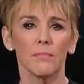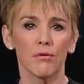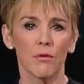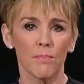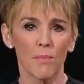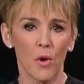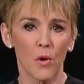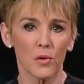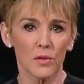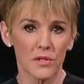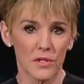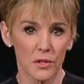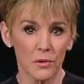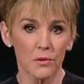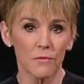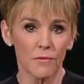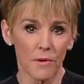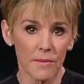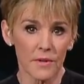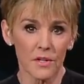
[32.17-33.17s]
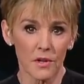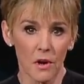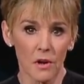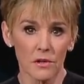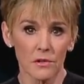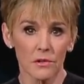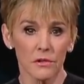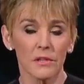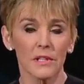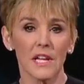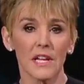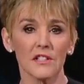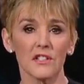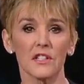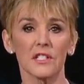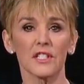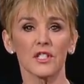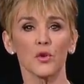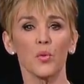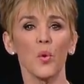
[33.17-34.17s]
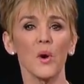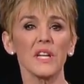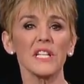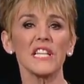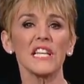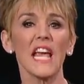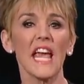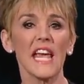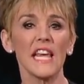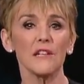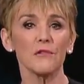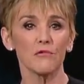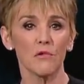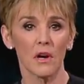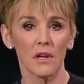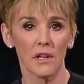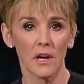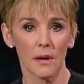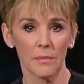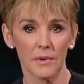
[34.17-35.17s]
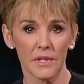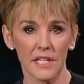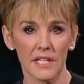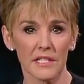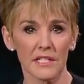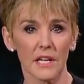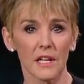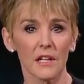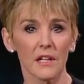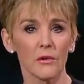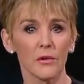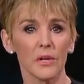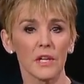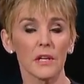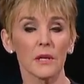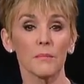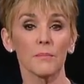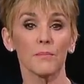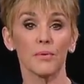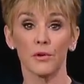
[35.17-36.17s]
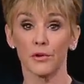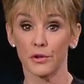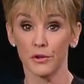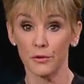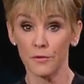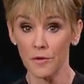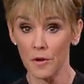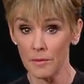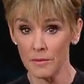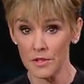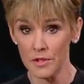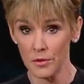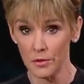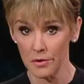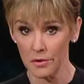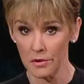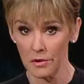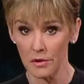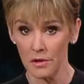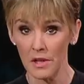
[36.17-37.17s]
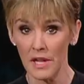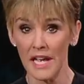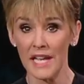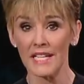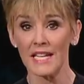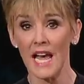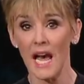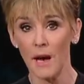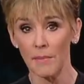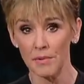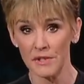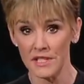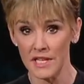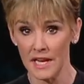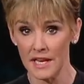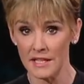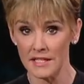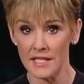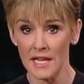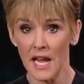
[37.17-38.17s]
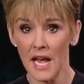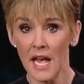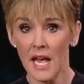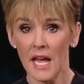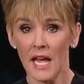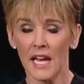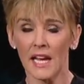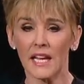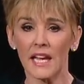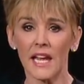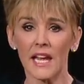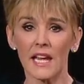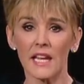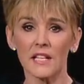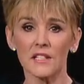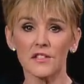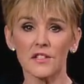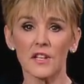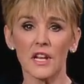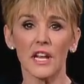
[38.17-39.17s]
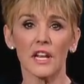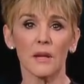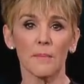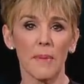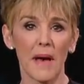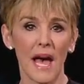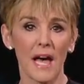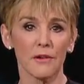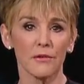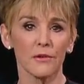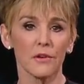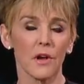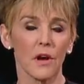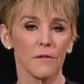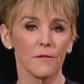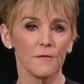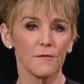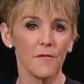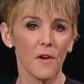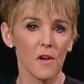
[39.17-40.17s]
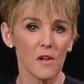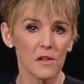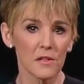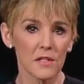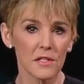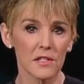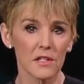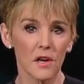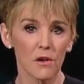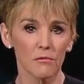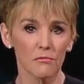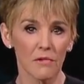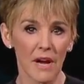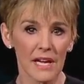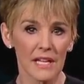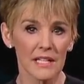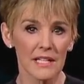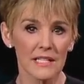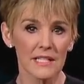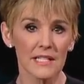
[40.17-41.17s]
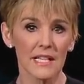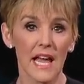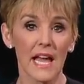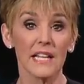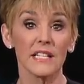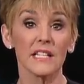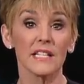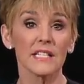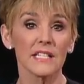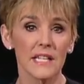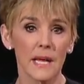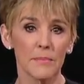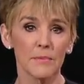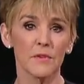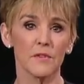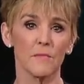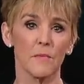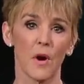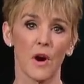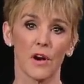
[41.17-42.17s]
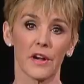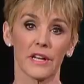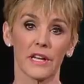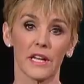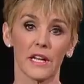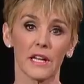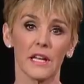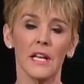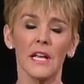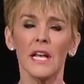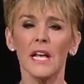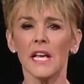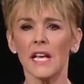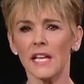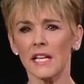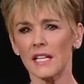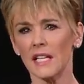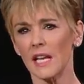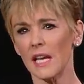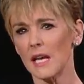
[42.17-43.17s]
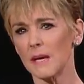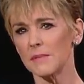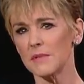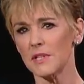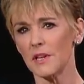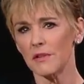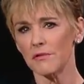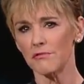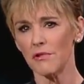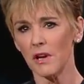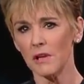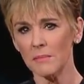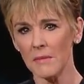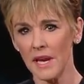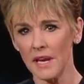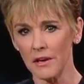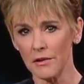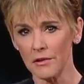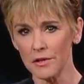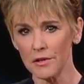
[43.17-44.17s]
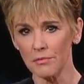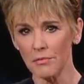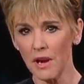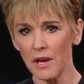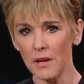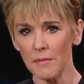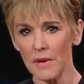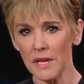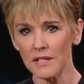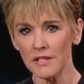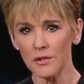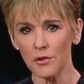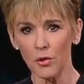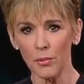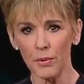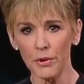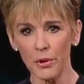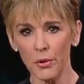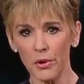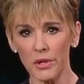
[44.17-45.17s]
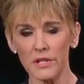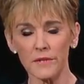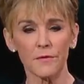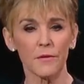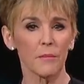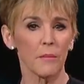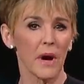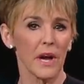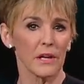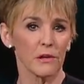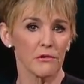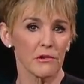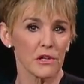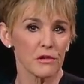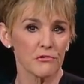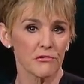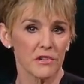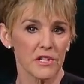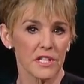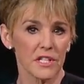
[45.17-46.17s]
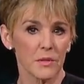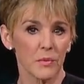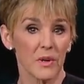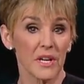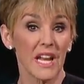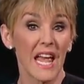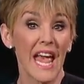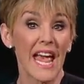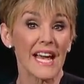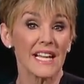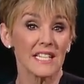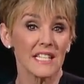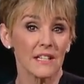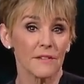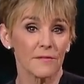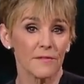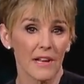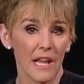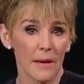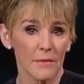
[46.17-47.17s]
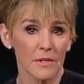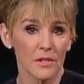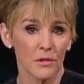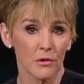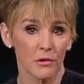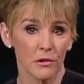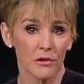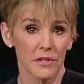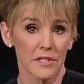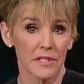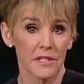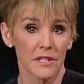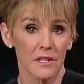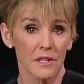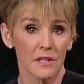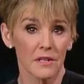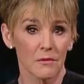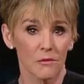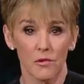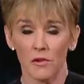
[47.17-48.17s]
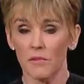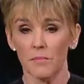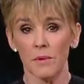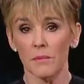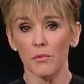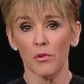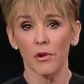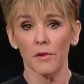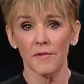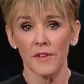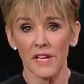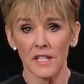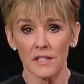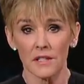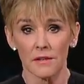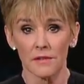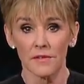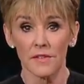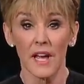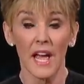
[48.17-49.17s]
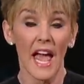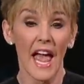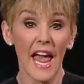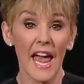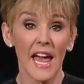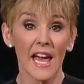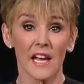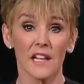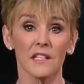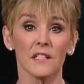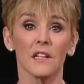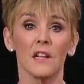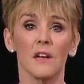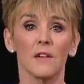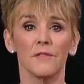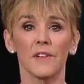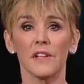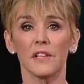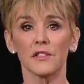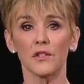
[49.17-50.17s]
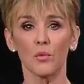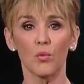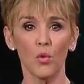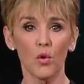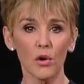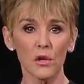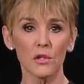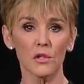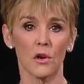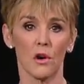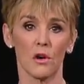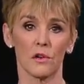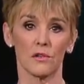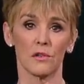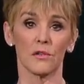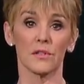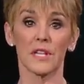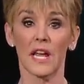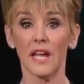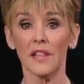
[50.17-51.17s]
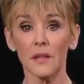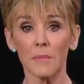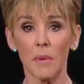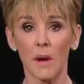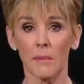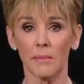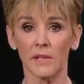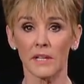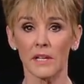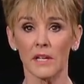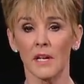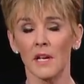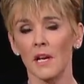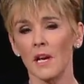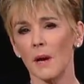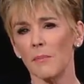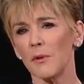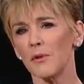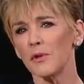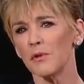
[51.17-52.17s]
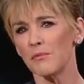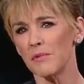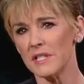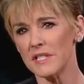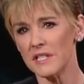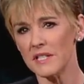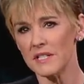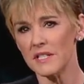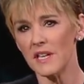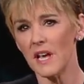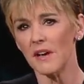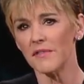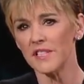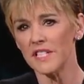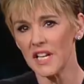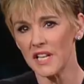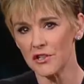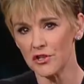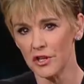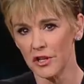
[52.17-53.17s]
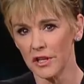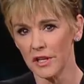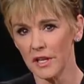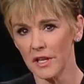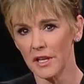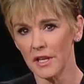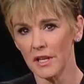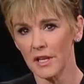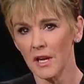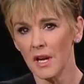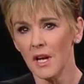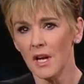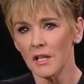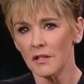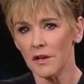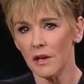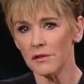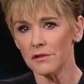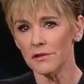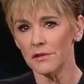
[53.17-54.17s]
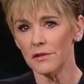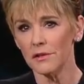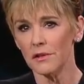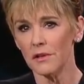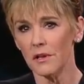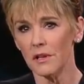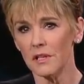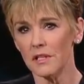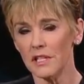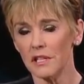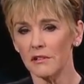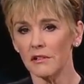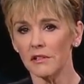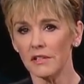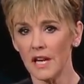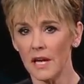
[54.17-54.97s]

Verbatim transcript: proposed suit from the doctor alleges twenty-eight drug companies, including Purdue Pharmaceutical and Apotex, engaged in a pattern of false, reckless, and deceptive marketing. It claims drug makers recommended opioids for minor injuries when anti-inflammatories would have been more effective, and failed to warn doctors and the public about the risks of addiction. Doctor Darryl